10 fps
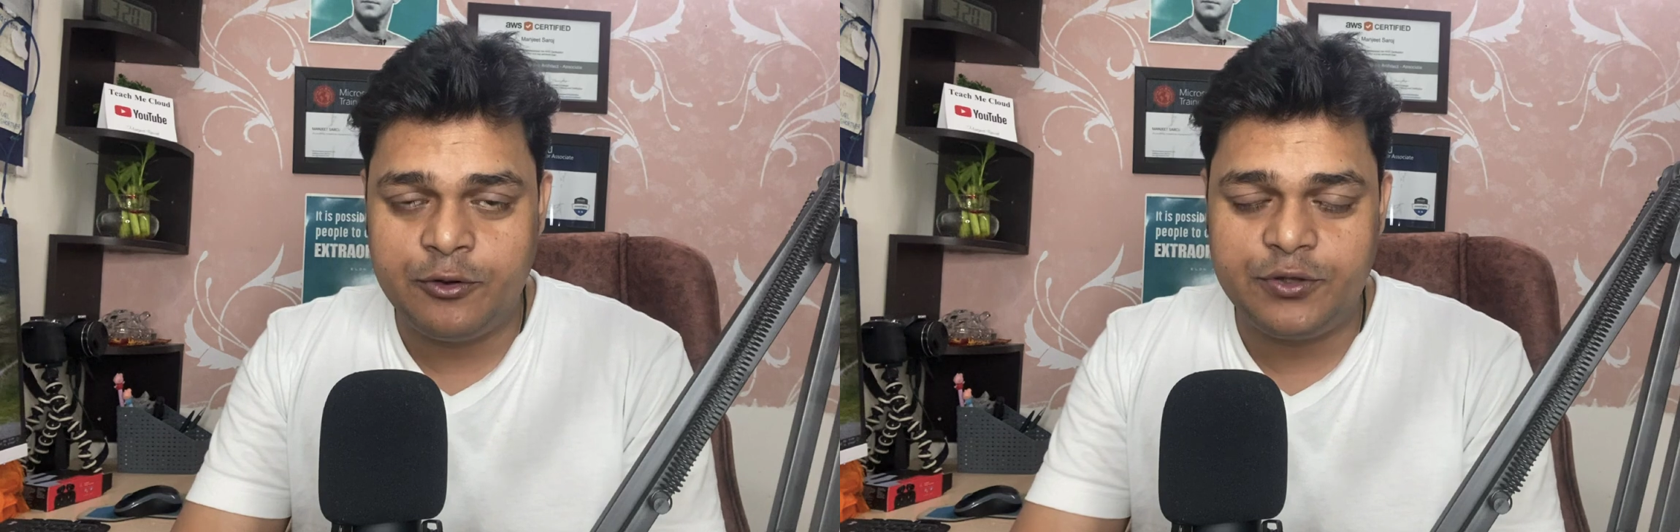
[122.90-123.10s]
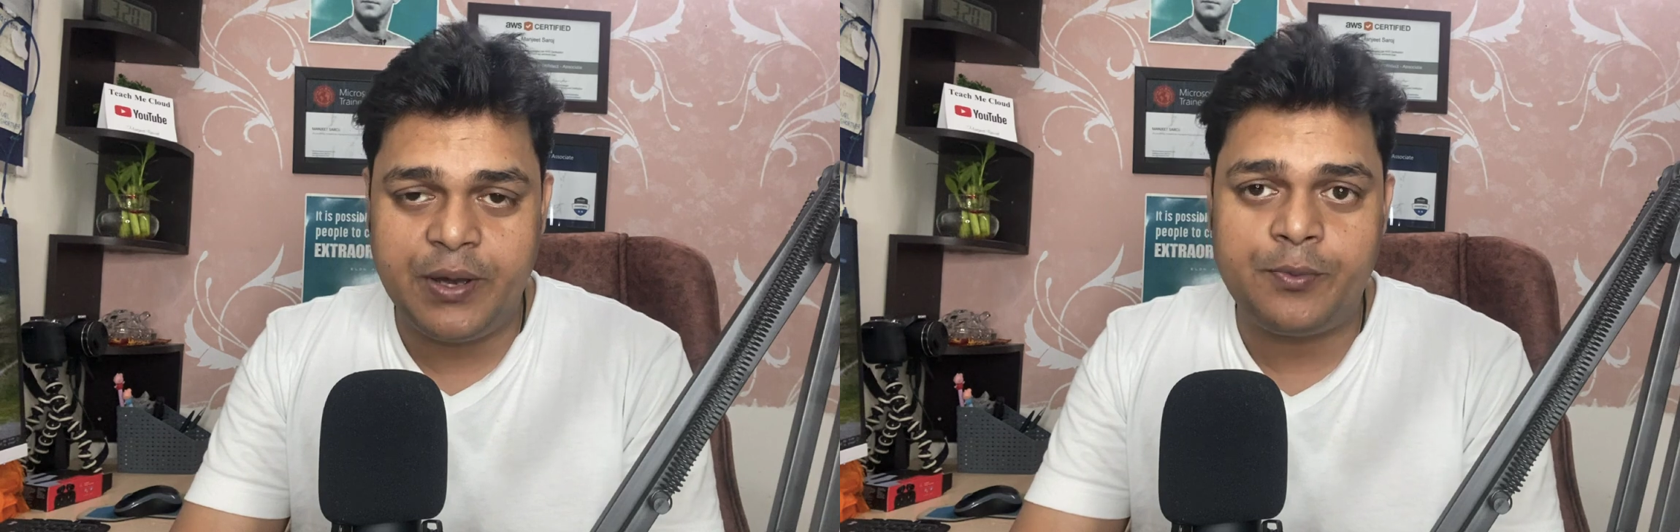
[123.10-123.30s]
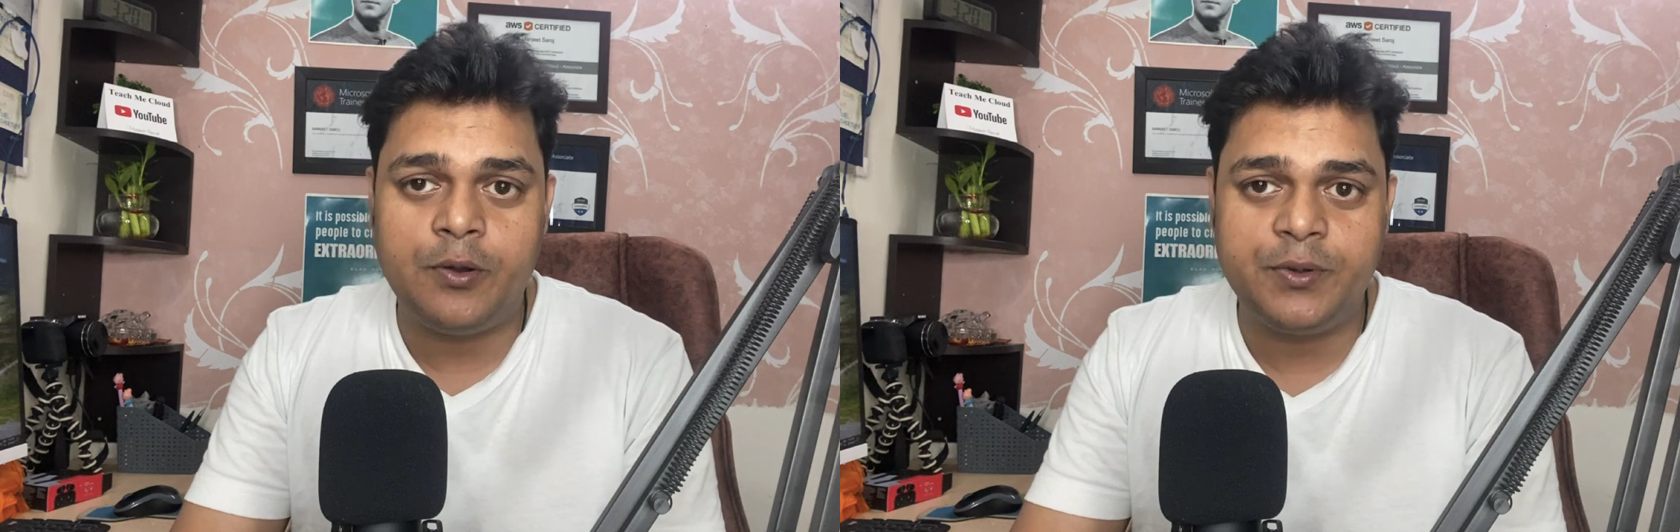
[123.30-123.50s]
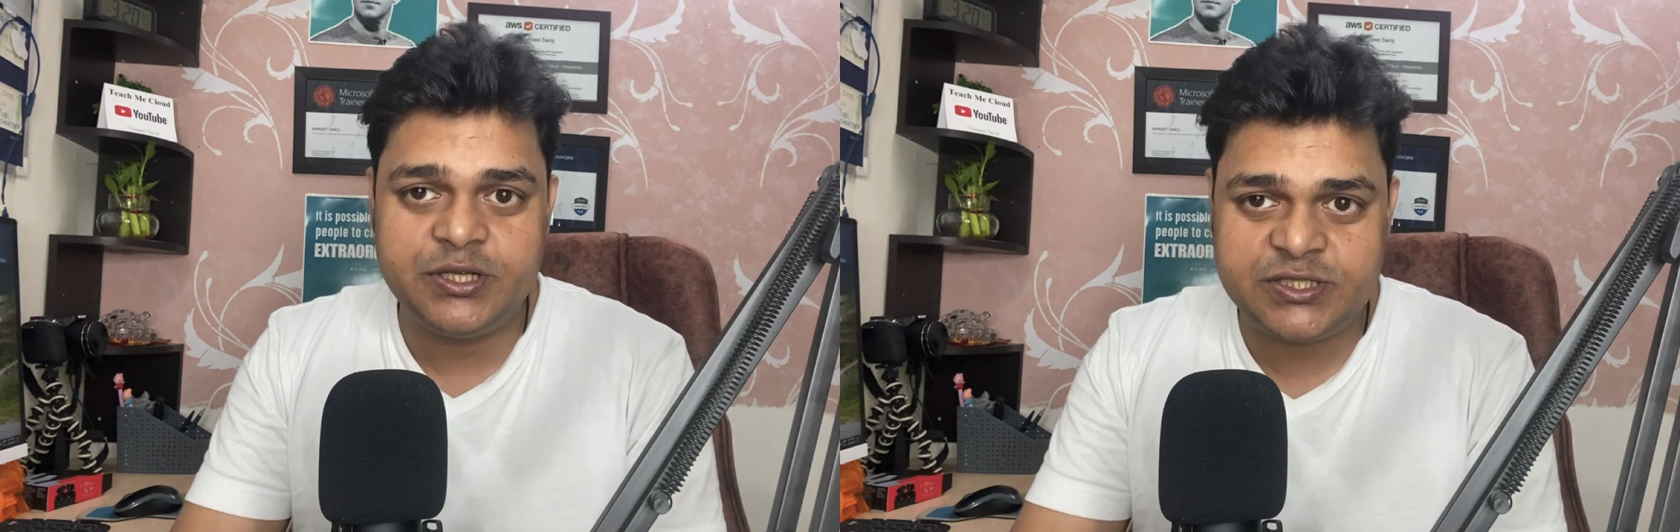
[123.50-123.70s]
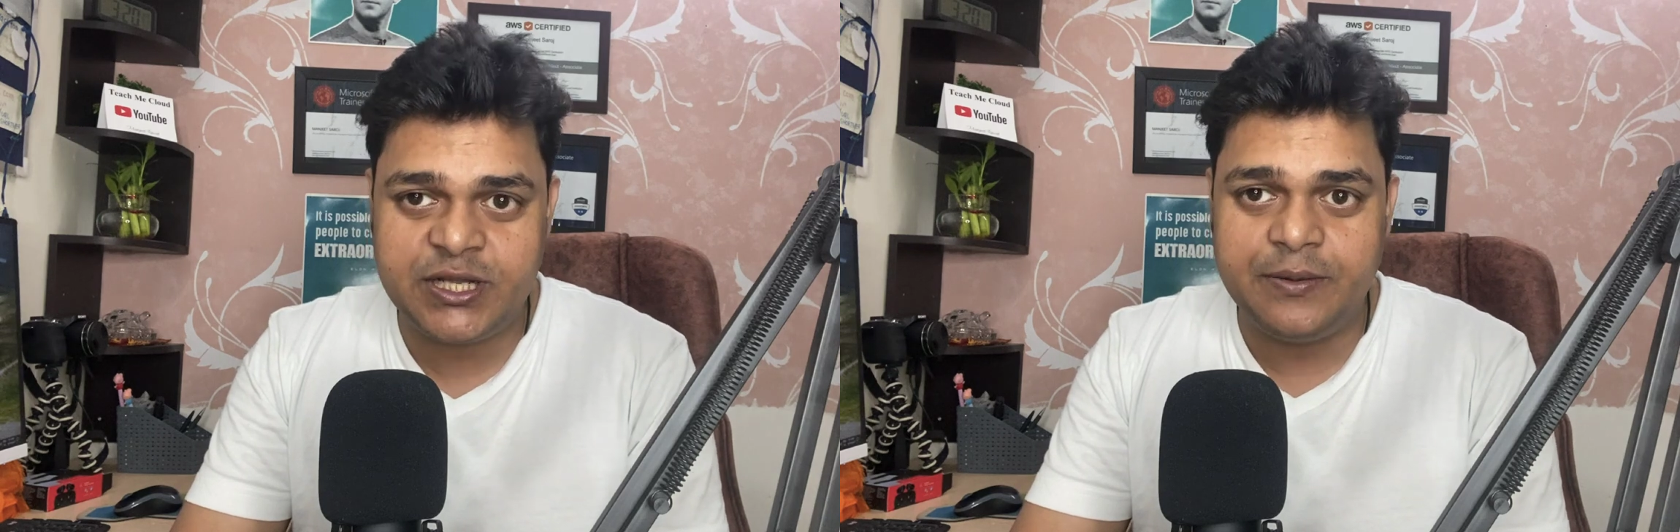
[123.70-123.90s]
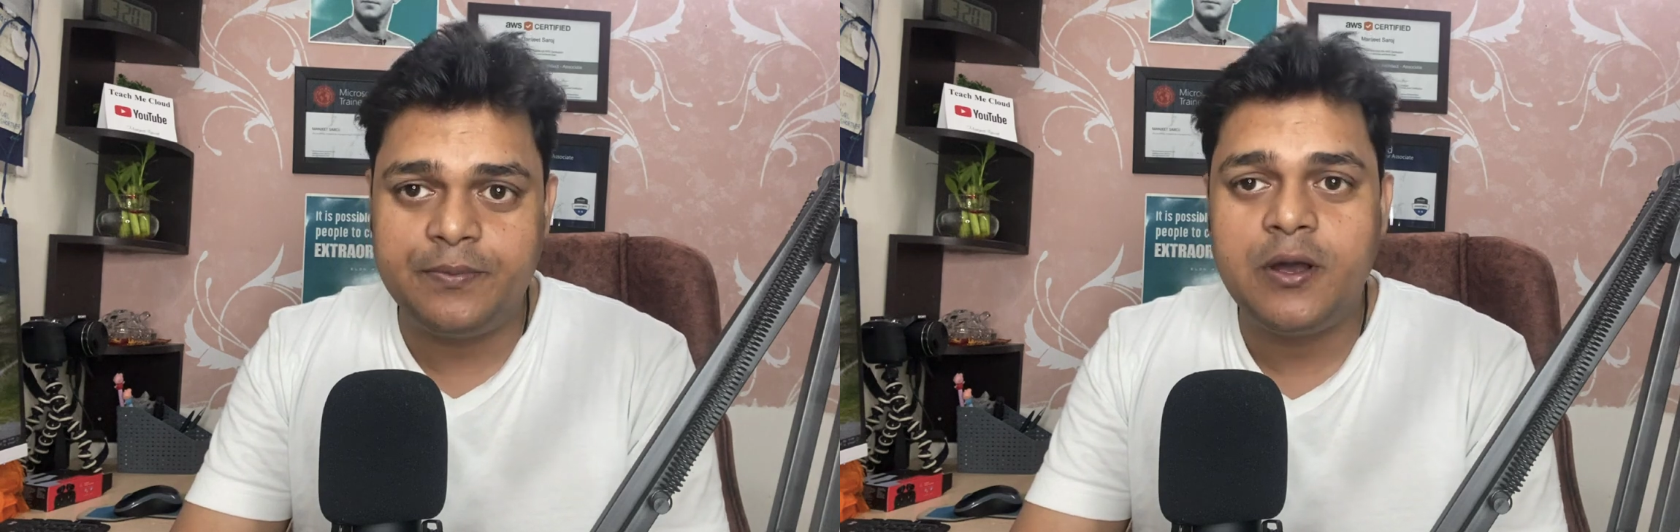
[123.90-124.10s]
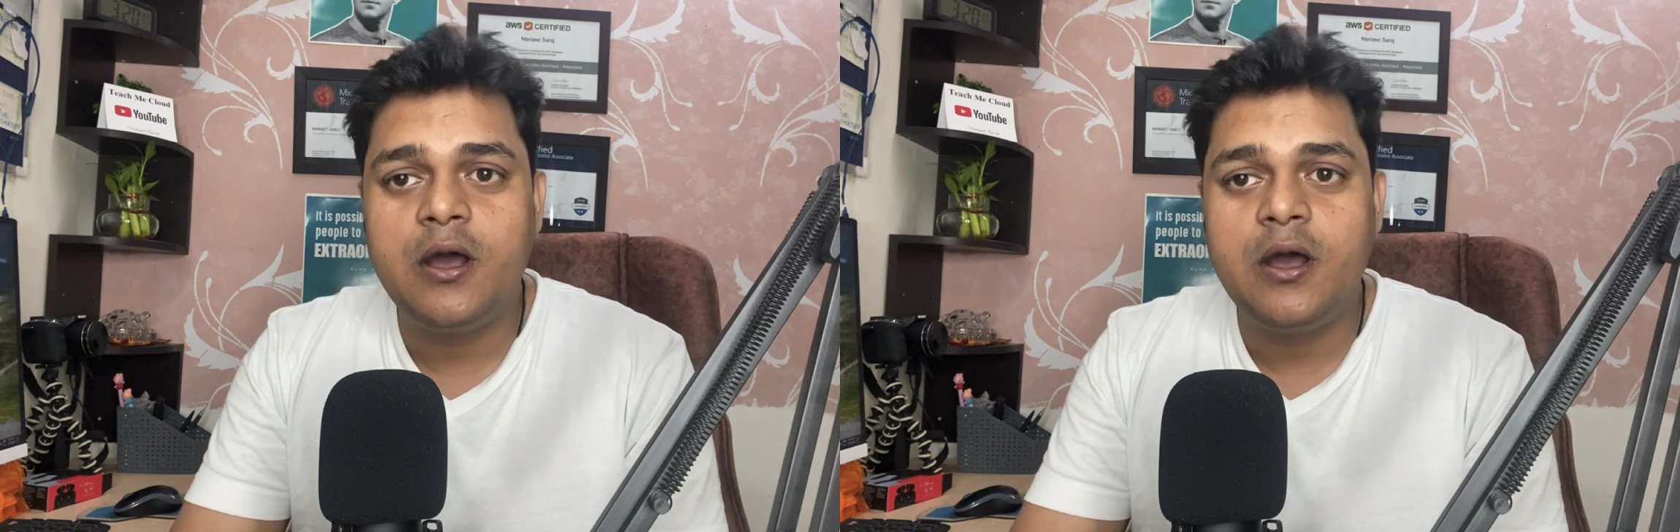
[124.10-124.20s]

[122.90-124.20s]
you the proper step